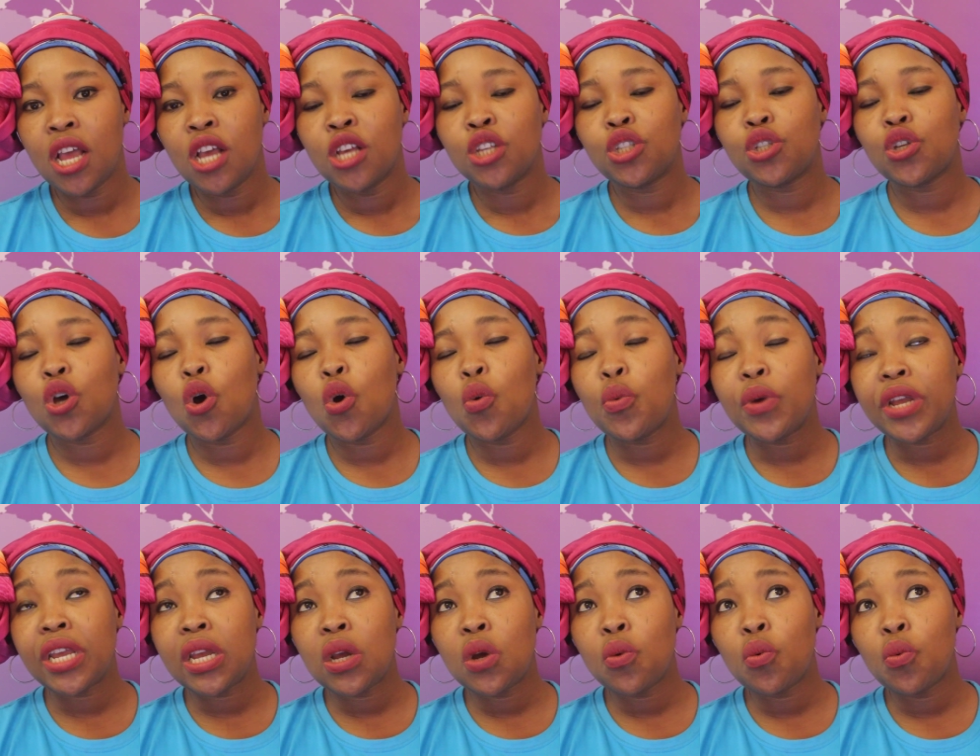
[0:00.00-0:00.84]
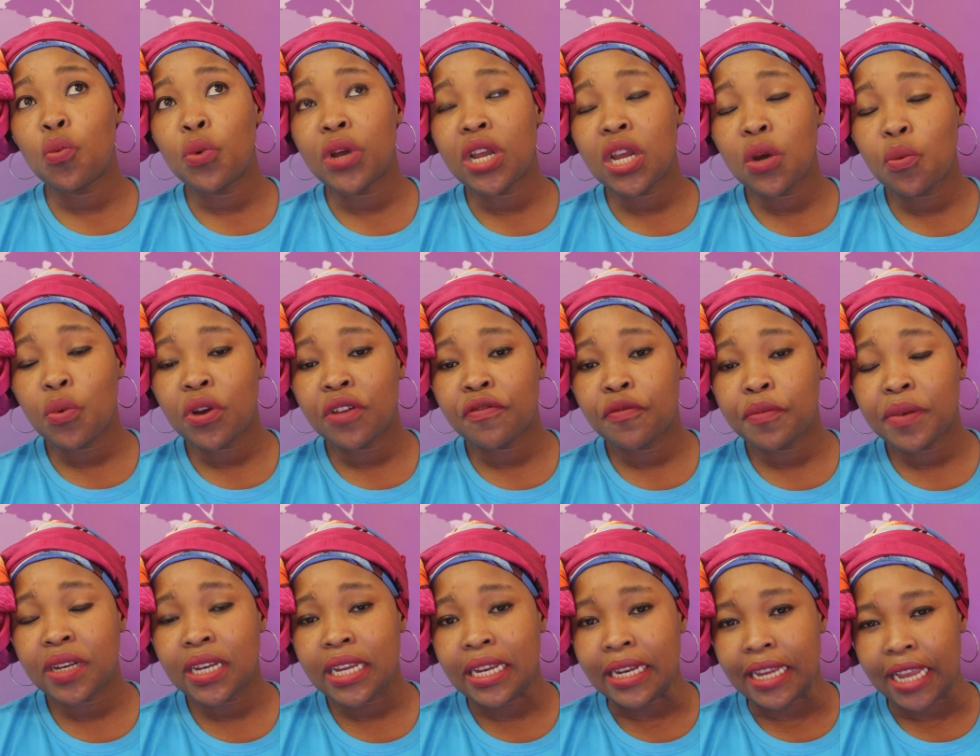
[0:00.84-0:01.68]
So we, we, we've
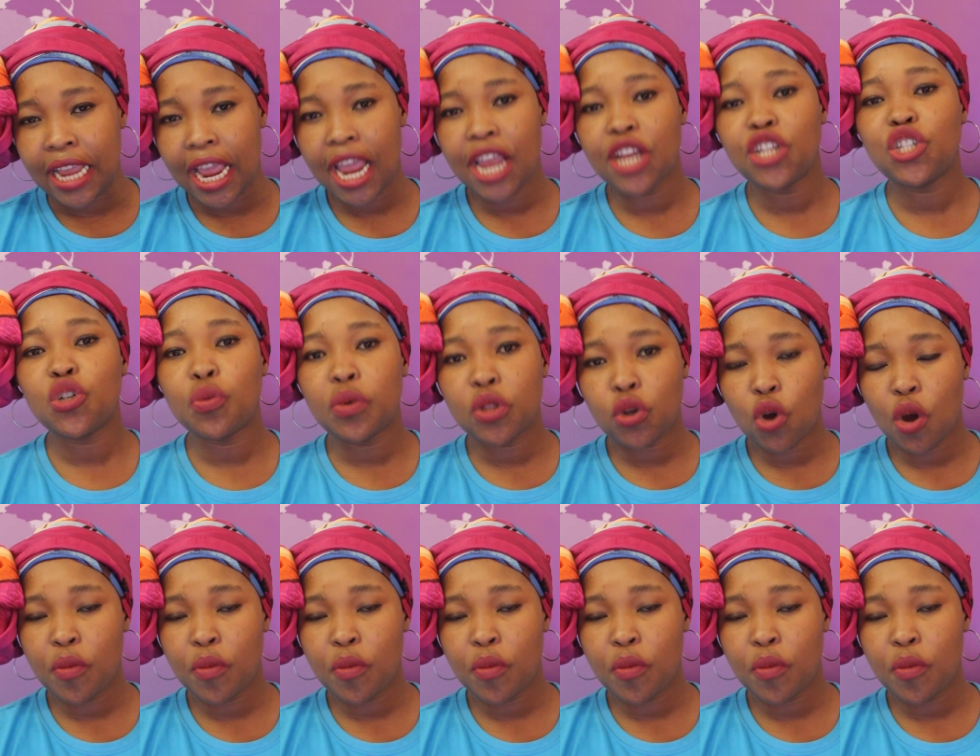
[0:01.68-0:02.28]
been engaged with